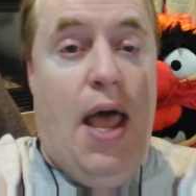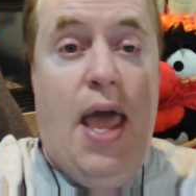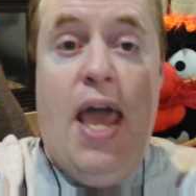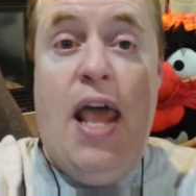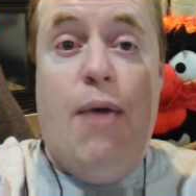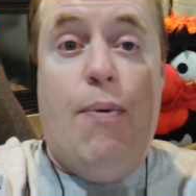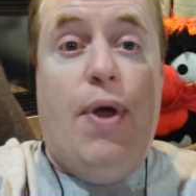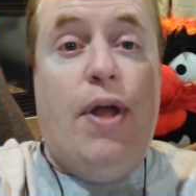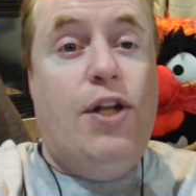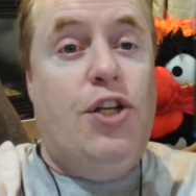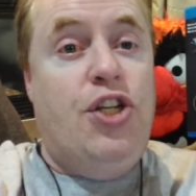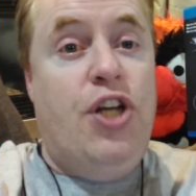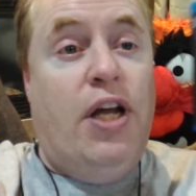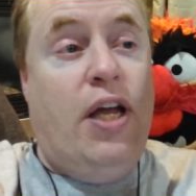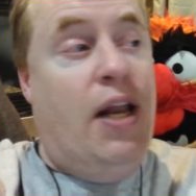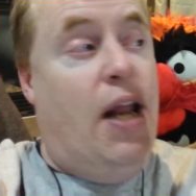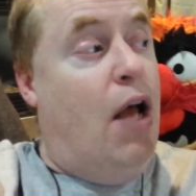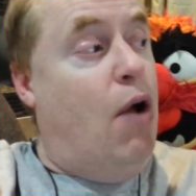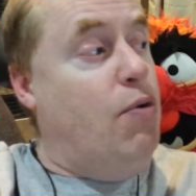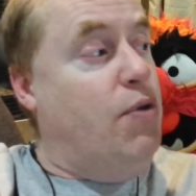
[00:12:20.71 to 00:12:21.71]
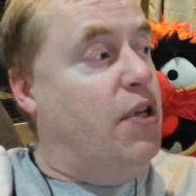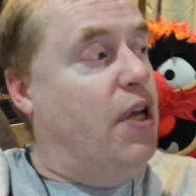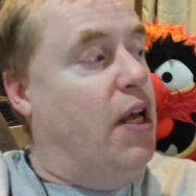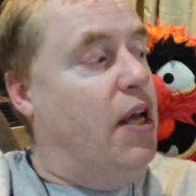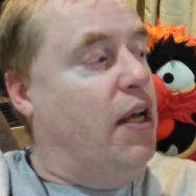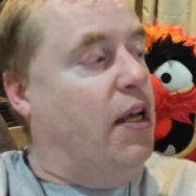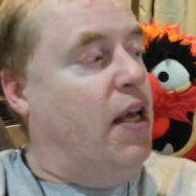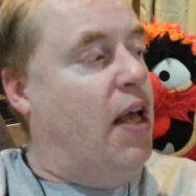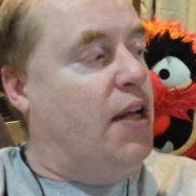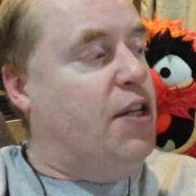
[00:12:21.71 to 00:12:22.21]
Anyway, check it out.
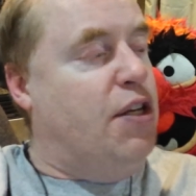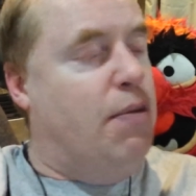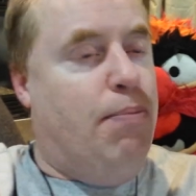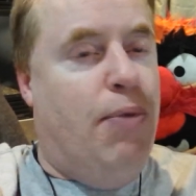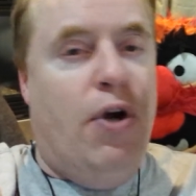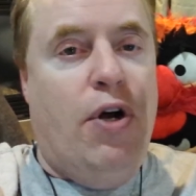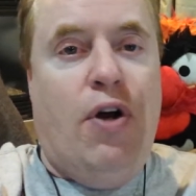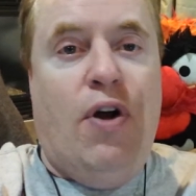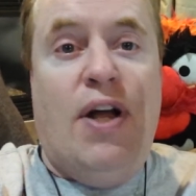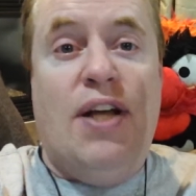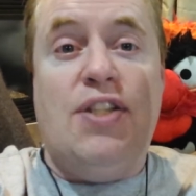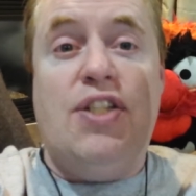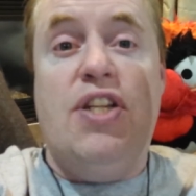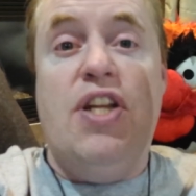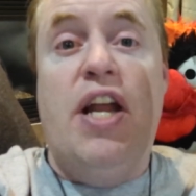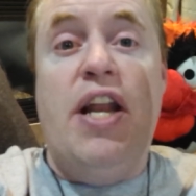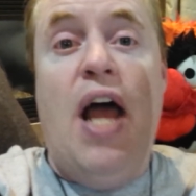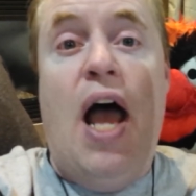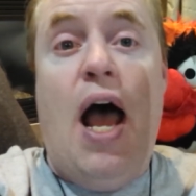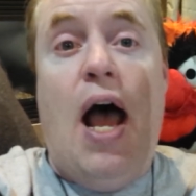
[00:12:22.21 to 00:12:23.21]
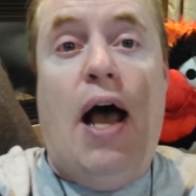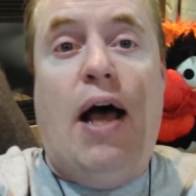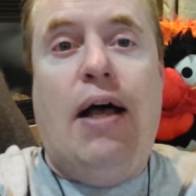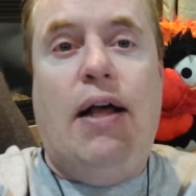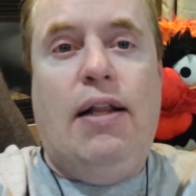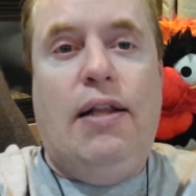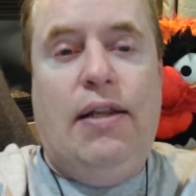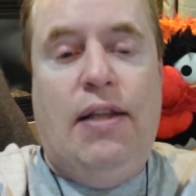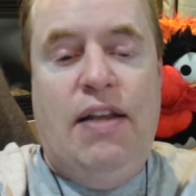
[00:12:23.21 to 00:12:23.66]
Katja Berger as Nana.